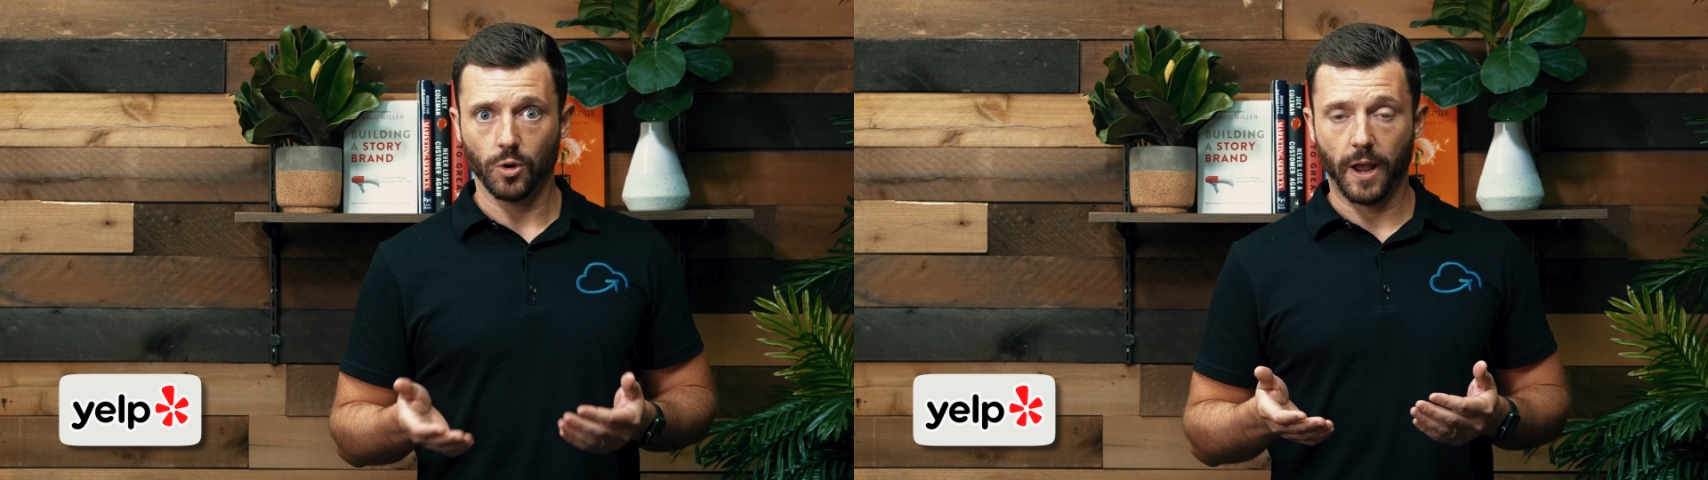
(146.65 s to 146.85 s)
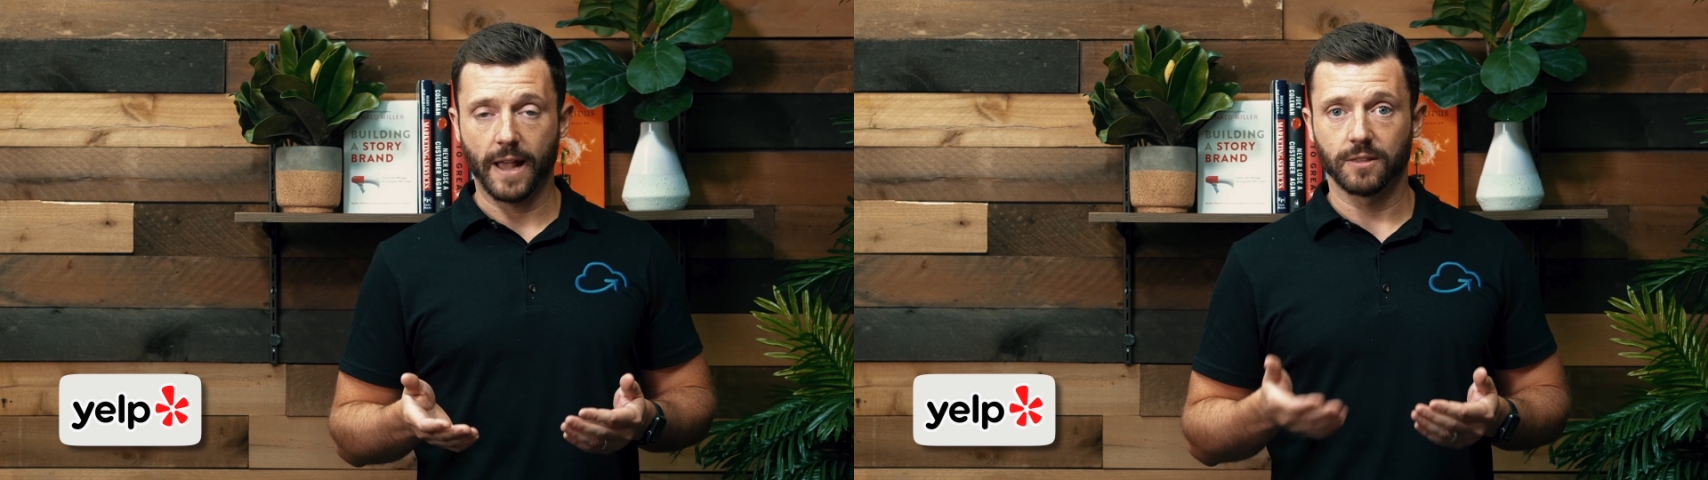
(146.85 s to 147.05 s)

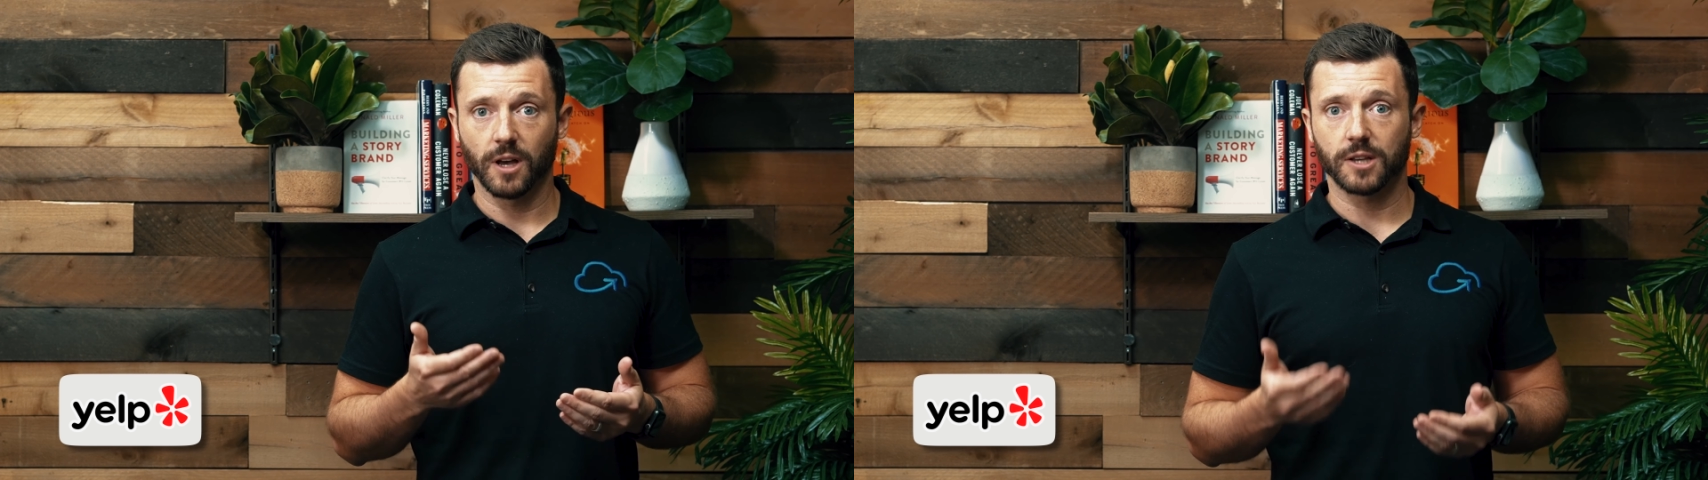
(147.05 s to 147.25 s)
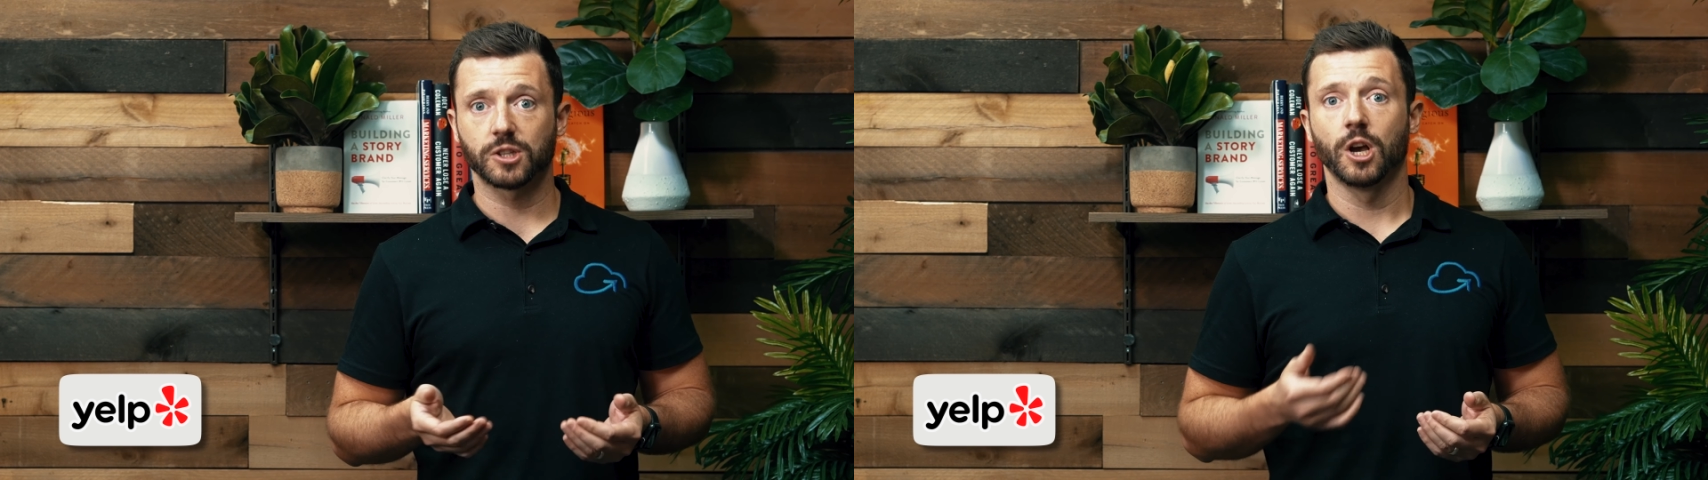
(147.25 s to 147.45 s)
And
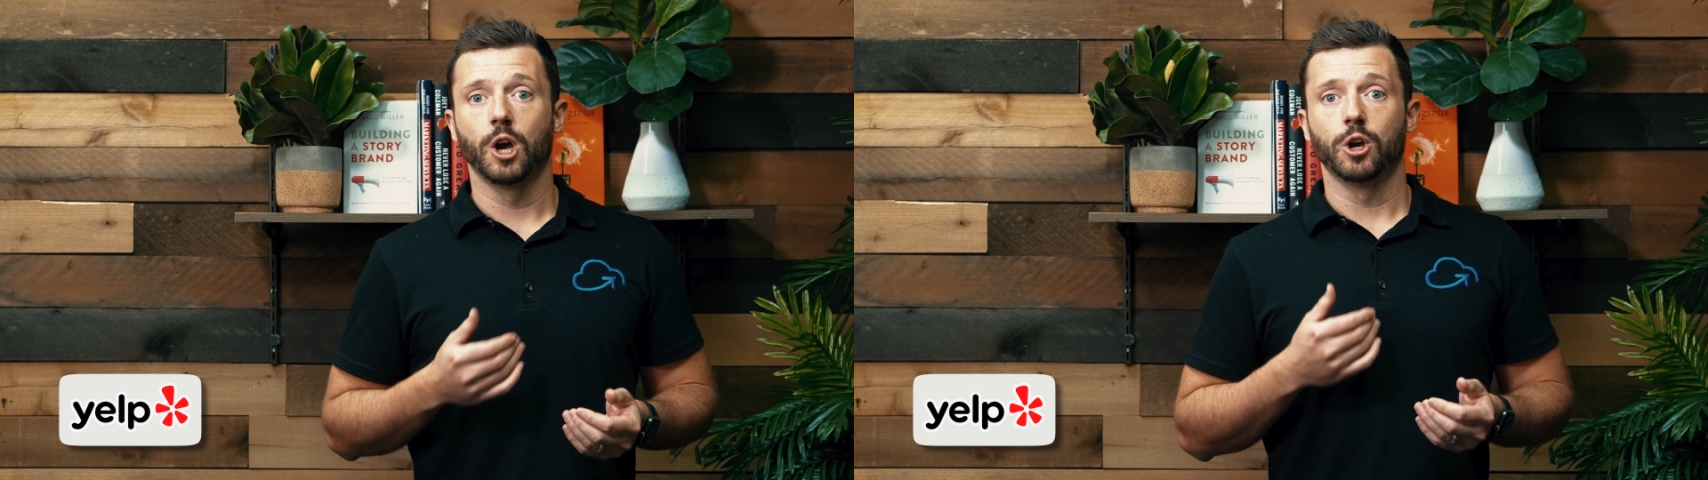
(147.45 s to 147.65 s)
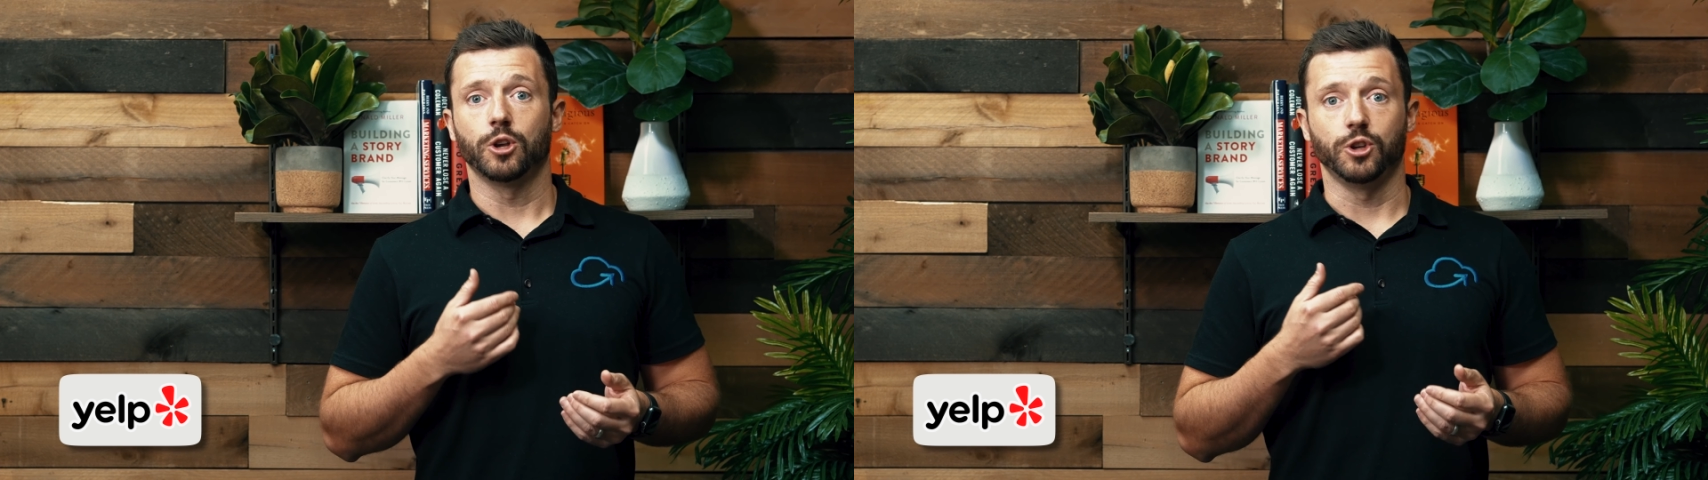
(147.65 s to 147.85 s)
thus,
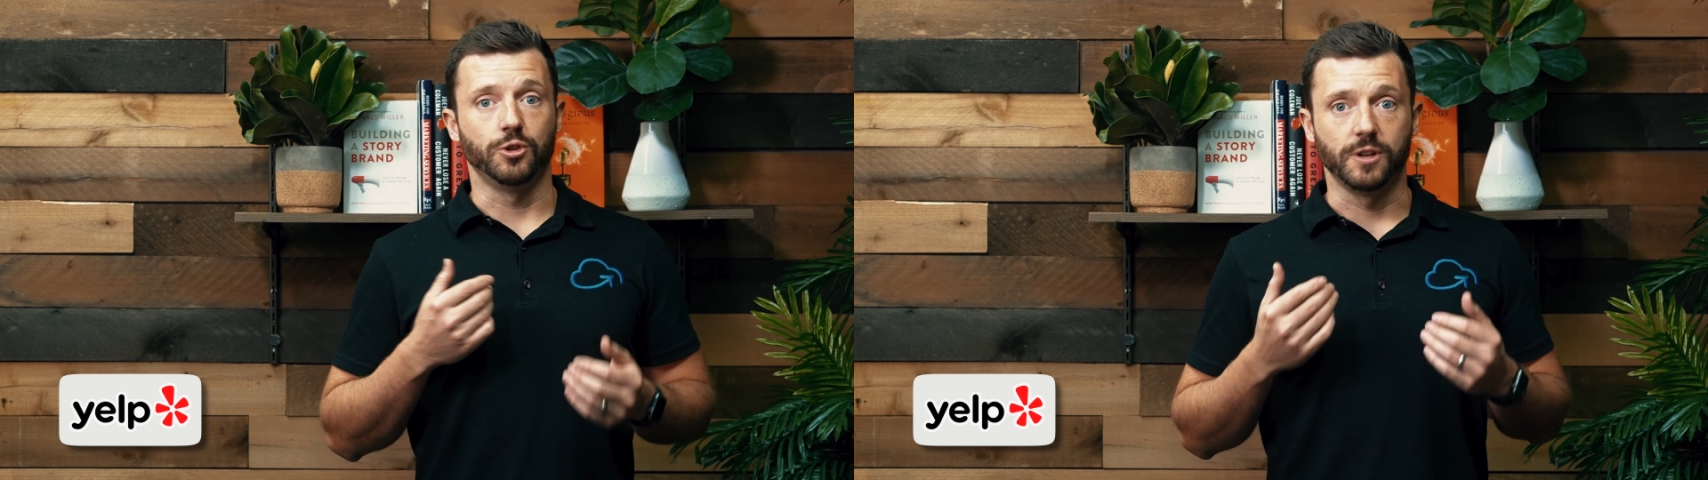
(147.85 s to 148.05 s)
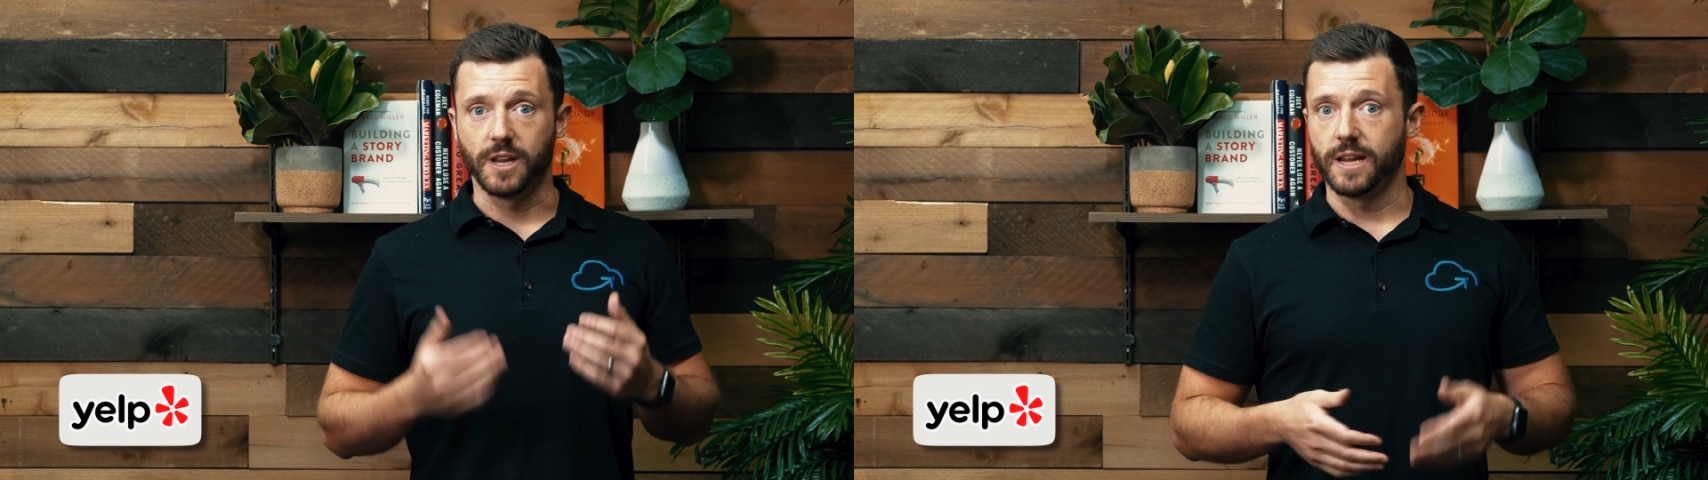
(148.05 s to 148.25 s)

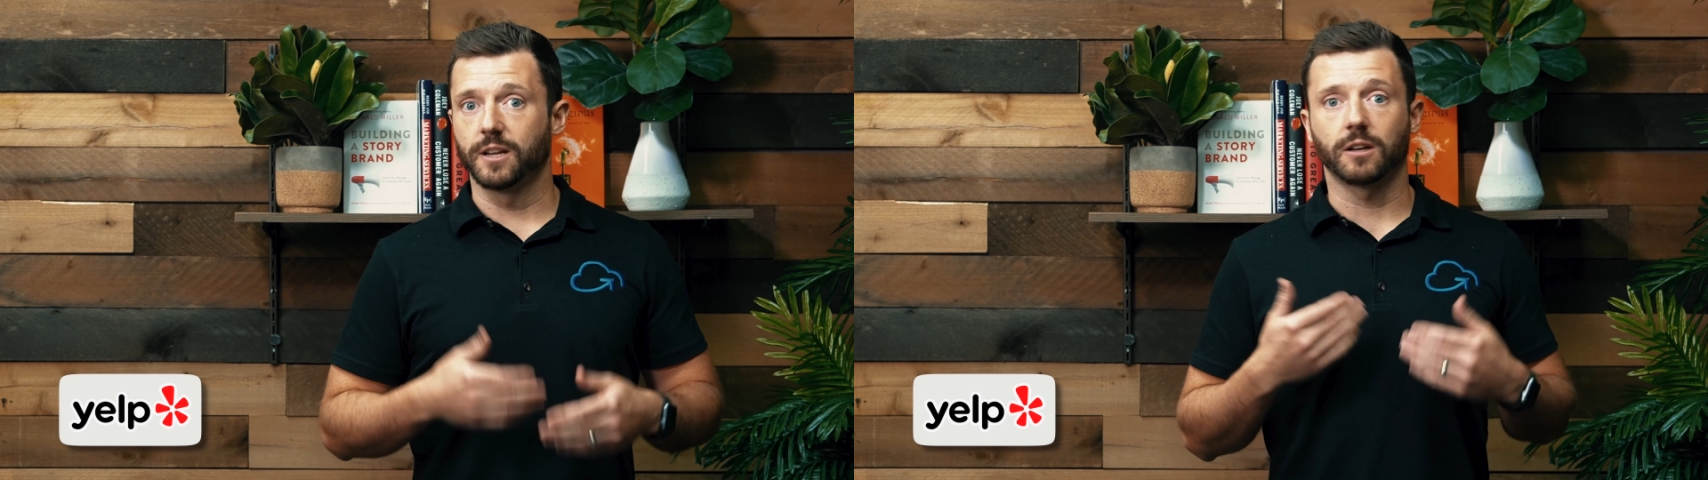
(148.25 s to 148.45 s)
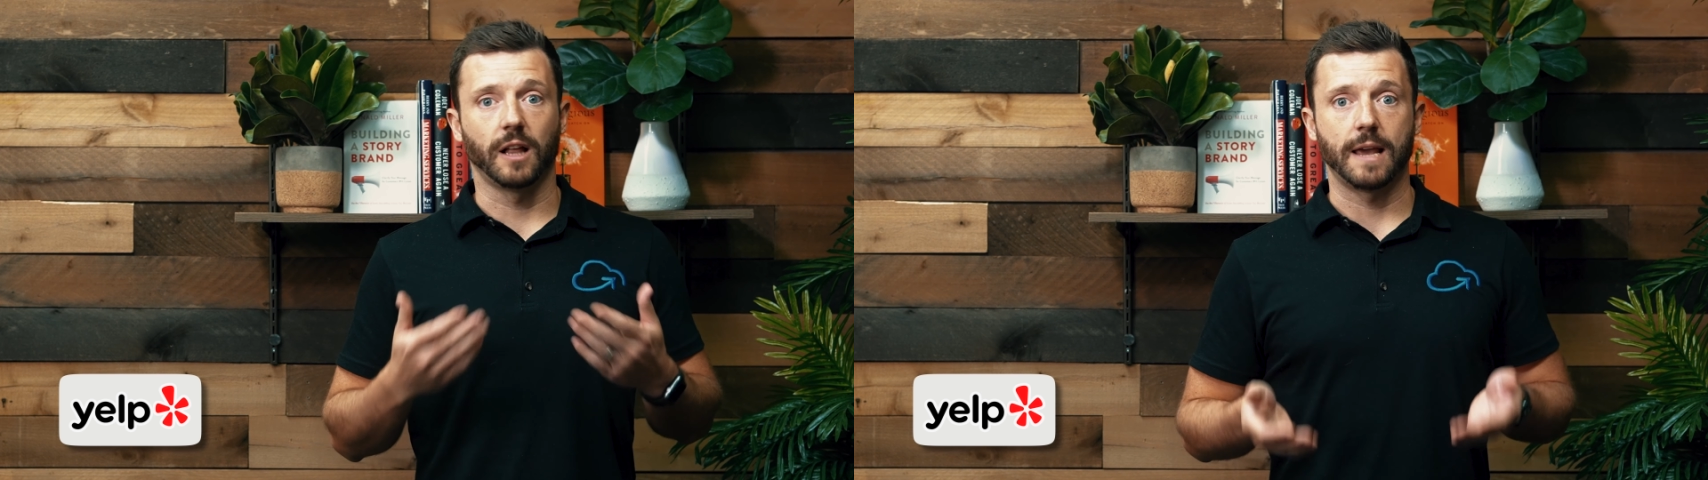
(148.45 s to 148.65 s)
you need to
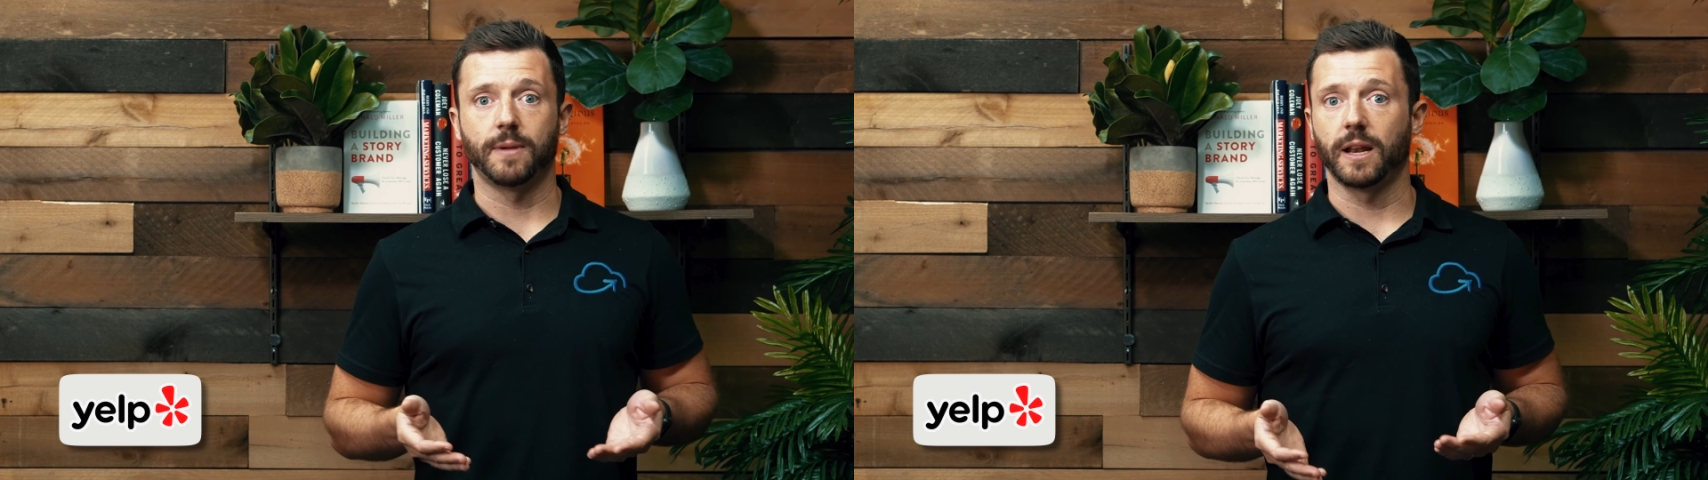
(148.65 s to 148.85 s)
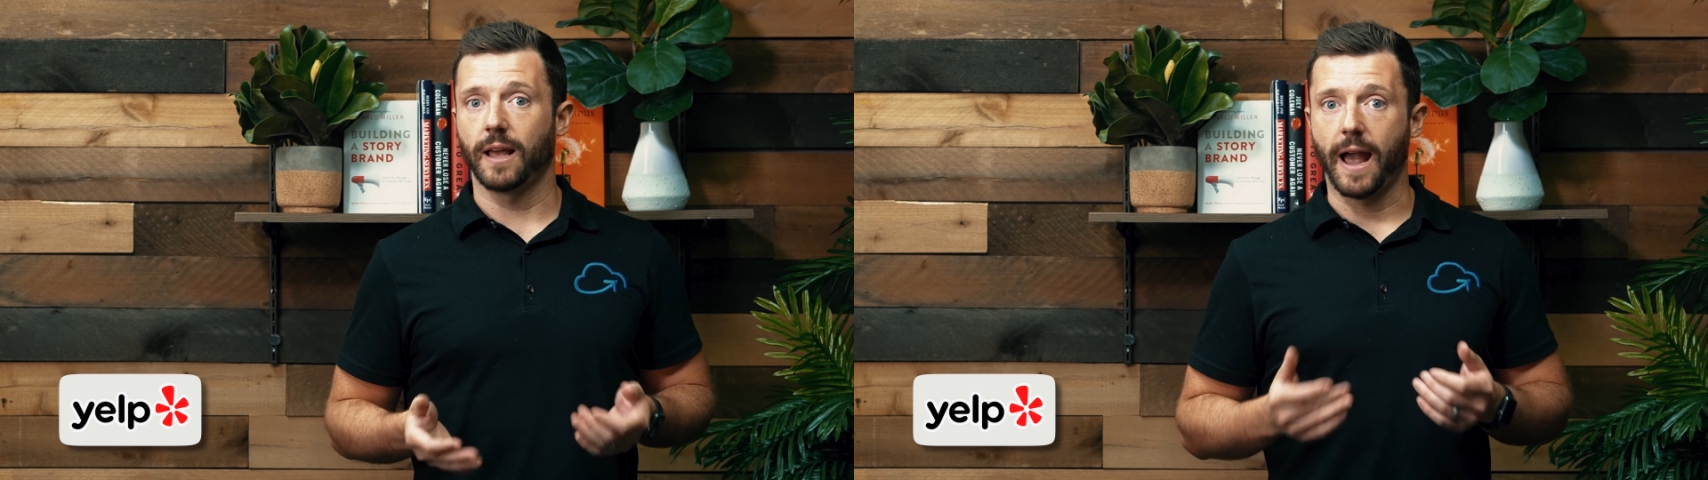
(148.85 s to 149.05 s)
claim it